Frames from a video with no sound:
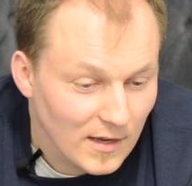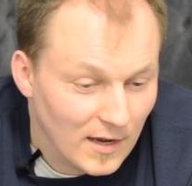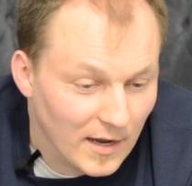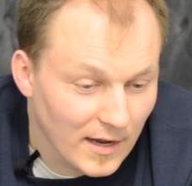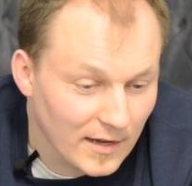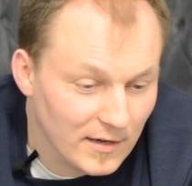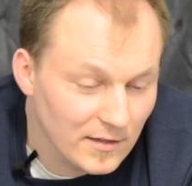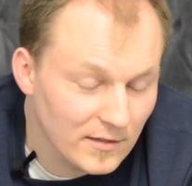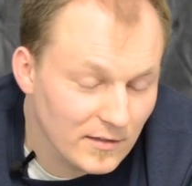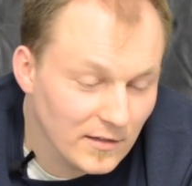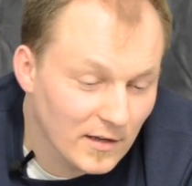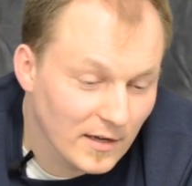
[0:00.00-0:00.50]

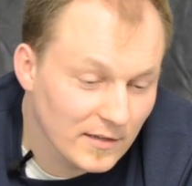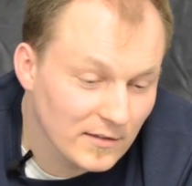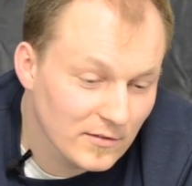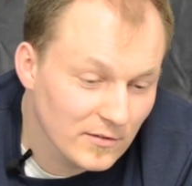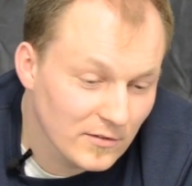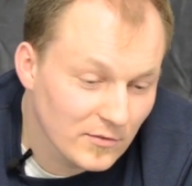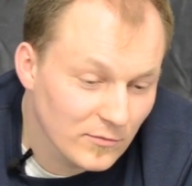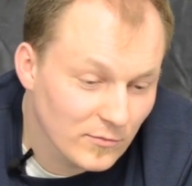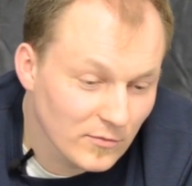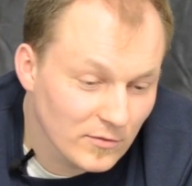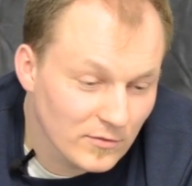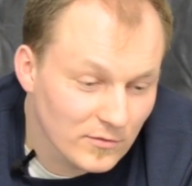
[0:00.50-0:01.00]
I, did, I
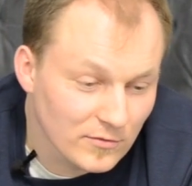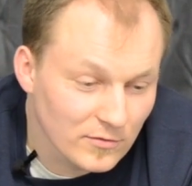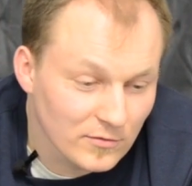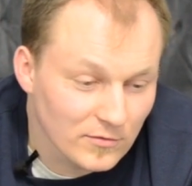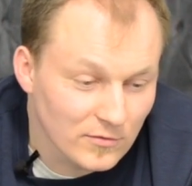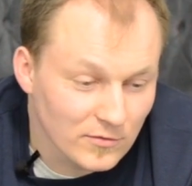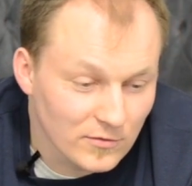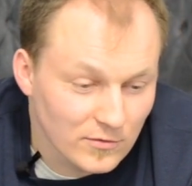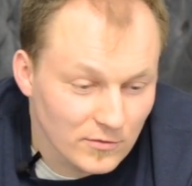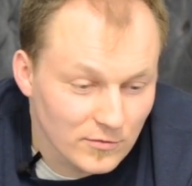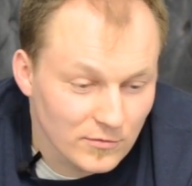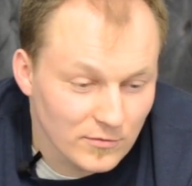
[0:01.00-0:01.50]
didn't want to
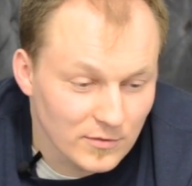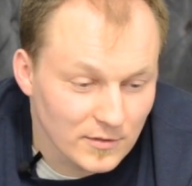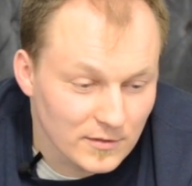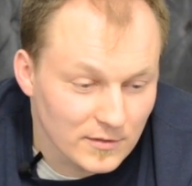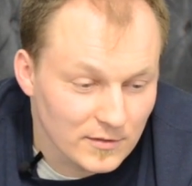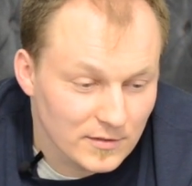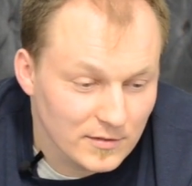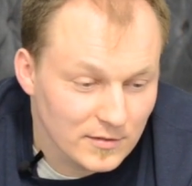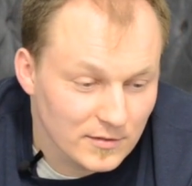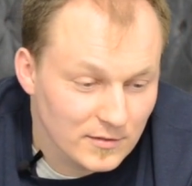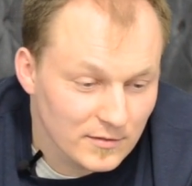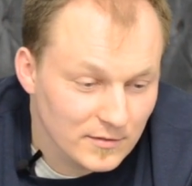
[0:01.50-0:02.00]
do
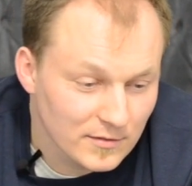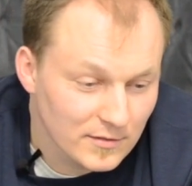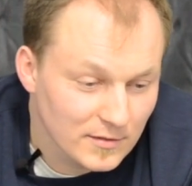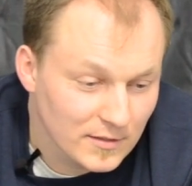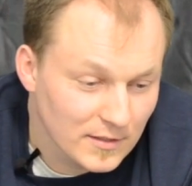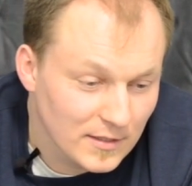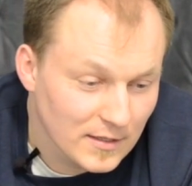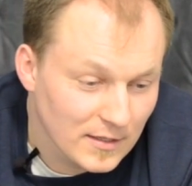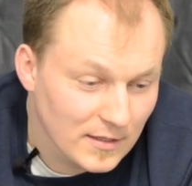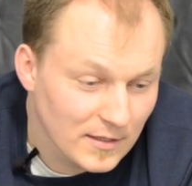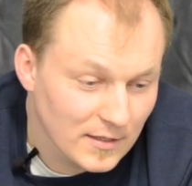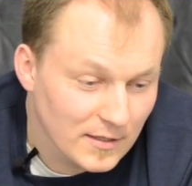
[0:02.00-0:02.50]
it
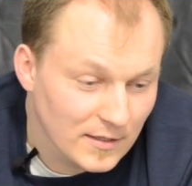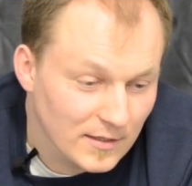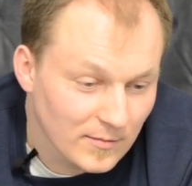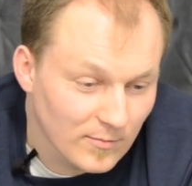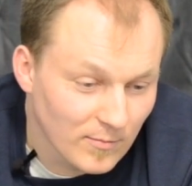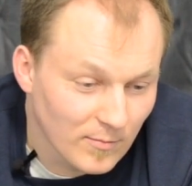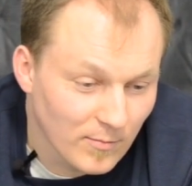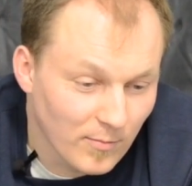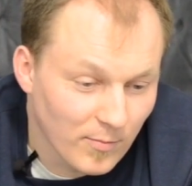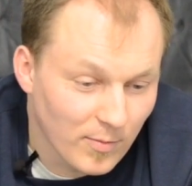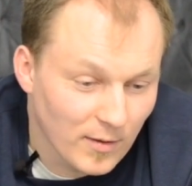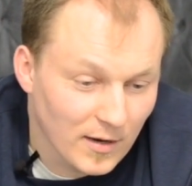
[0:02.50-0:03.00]

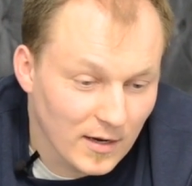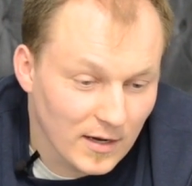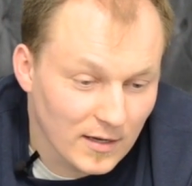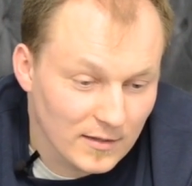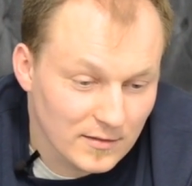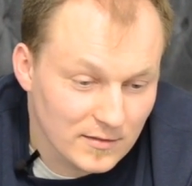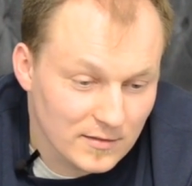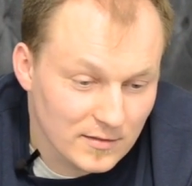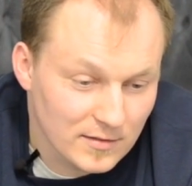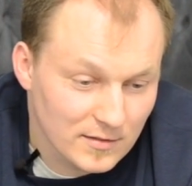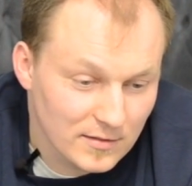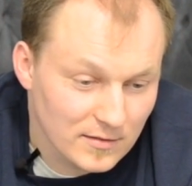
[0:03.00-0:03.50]

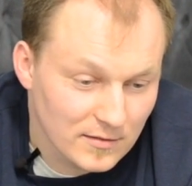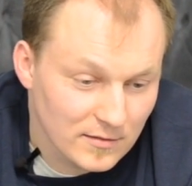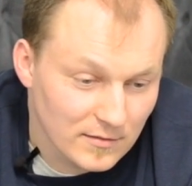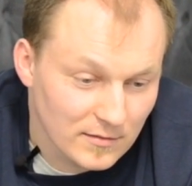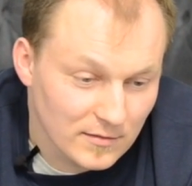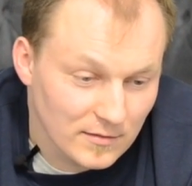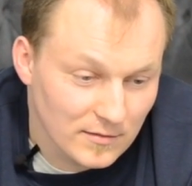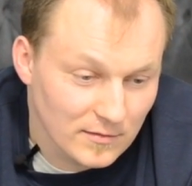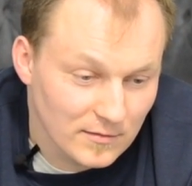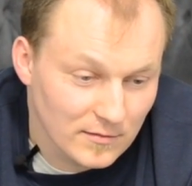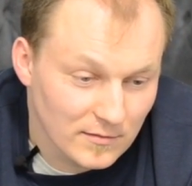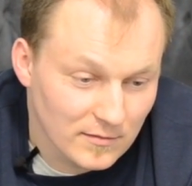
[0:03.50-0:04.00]
but
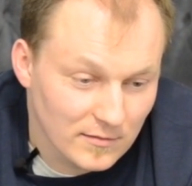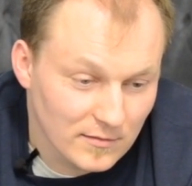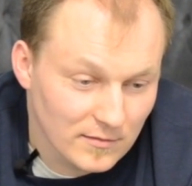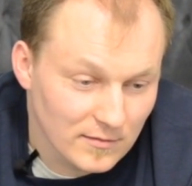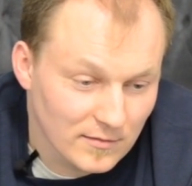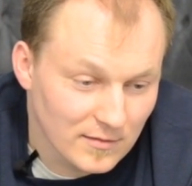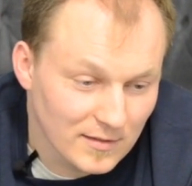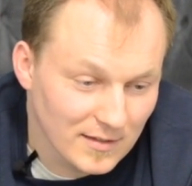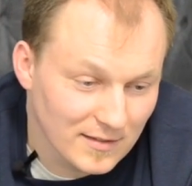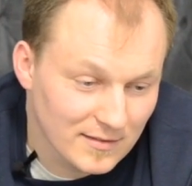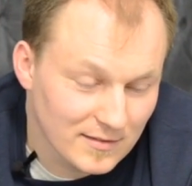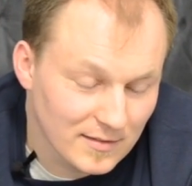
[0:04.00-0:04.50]

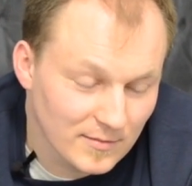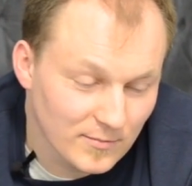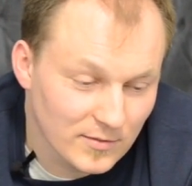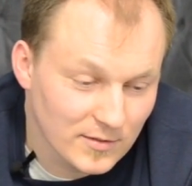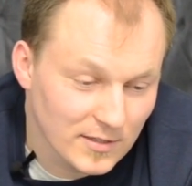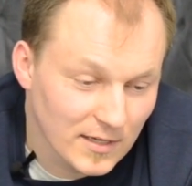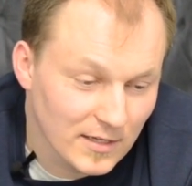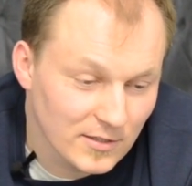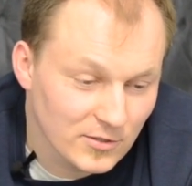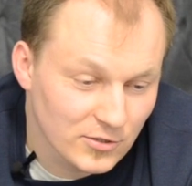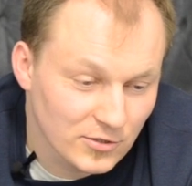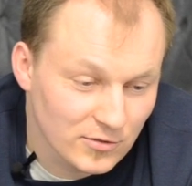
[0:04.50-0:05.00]
the
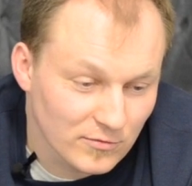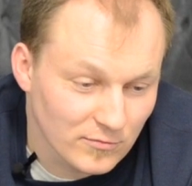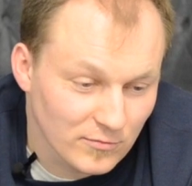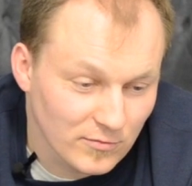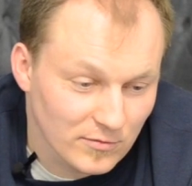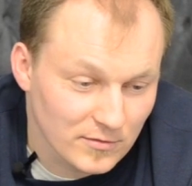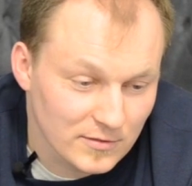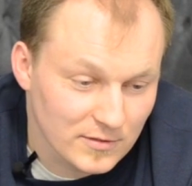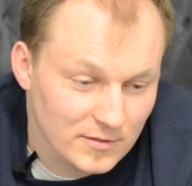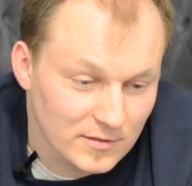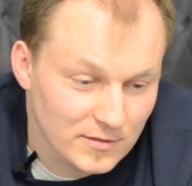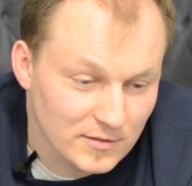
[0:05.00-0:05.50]
temptation
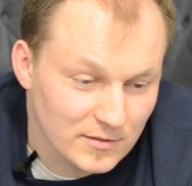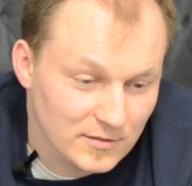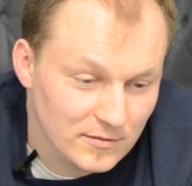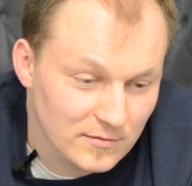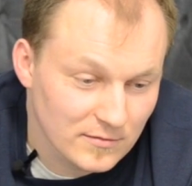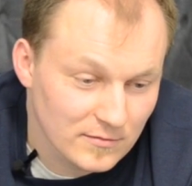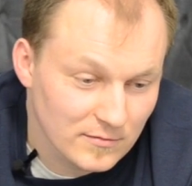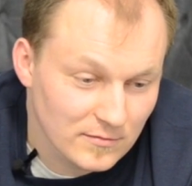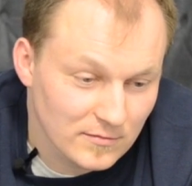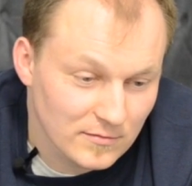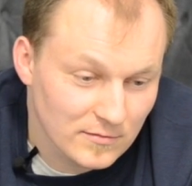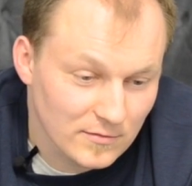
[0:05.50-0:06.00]
was
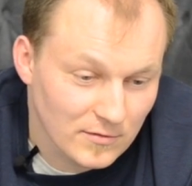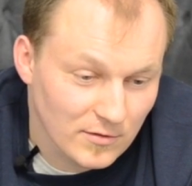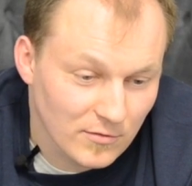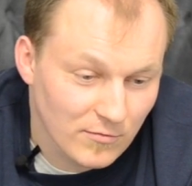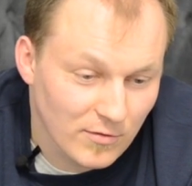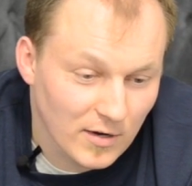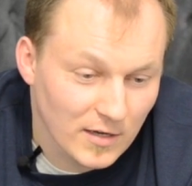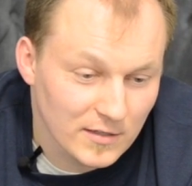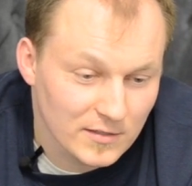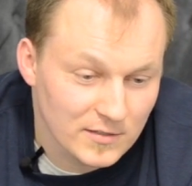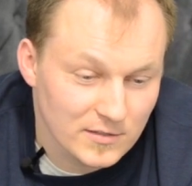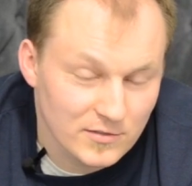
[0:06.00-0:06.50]

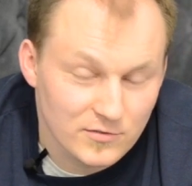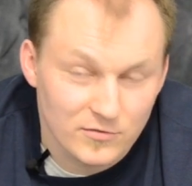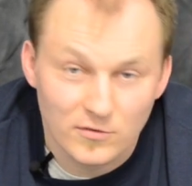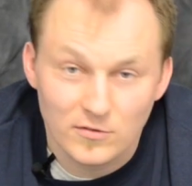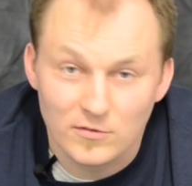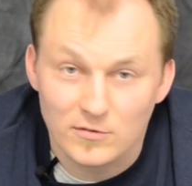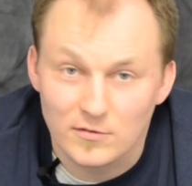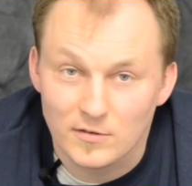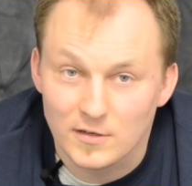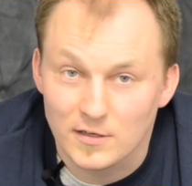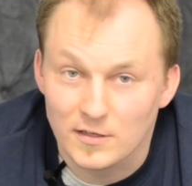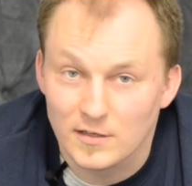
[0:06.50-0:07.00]
quite
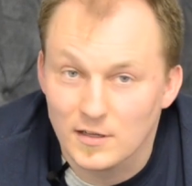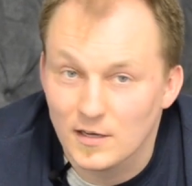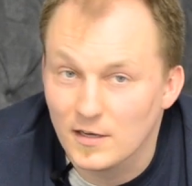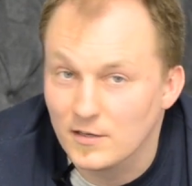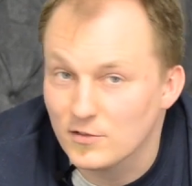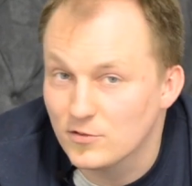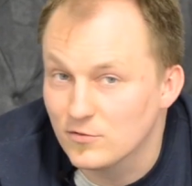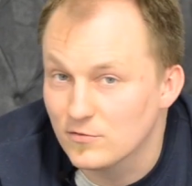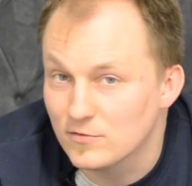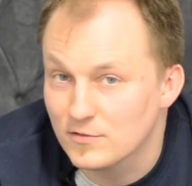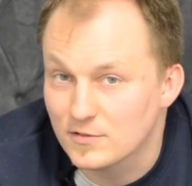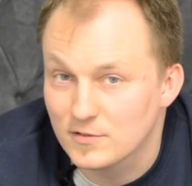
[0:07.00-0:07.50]
strong and I
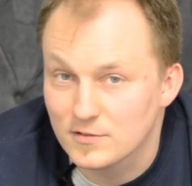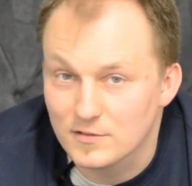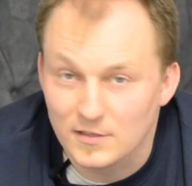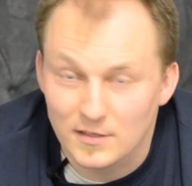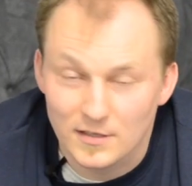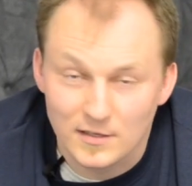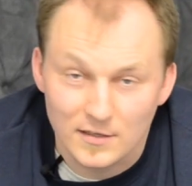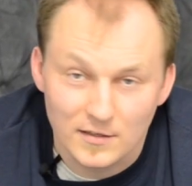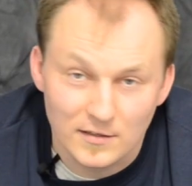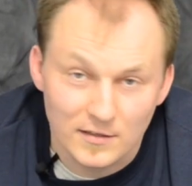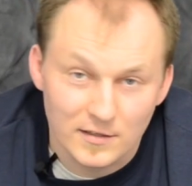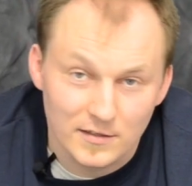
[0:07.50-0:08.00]
just
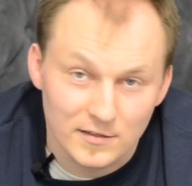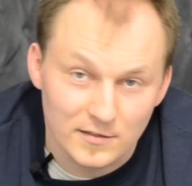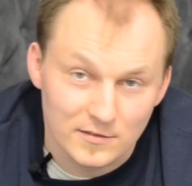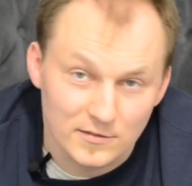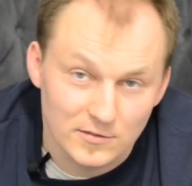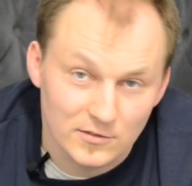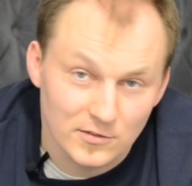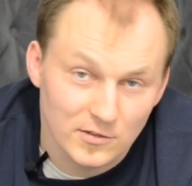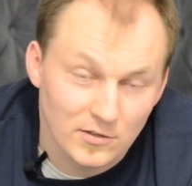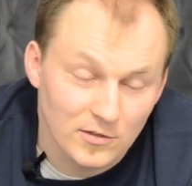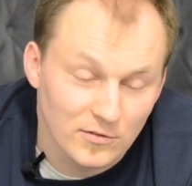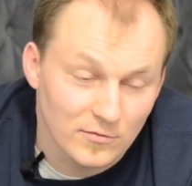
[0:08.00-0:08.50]
uh, let
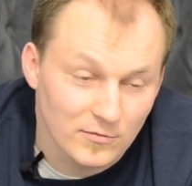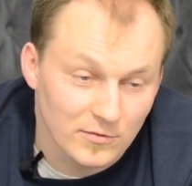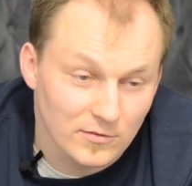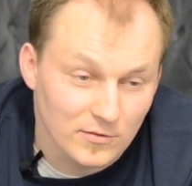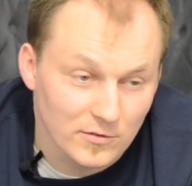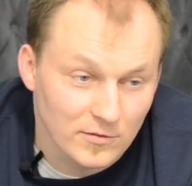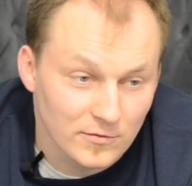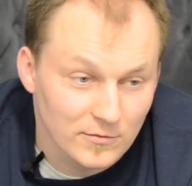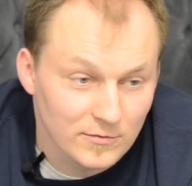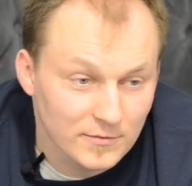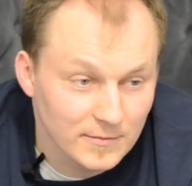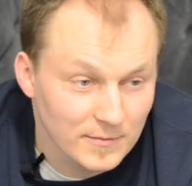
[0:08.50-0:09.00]
it go, you
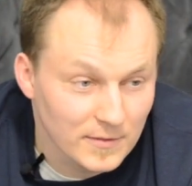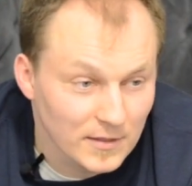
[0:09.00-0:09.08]
know.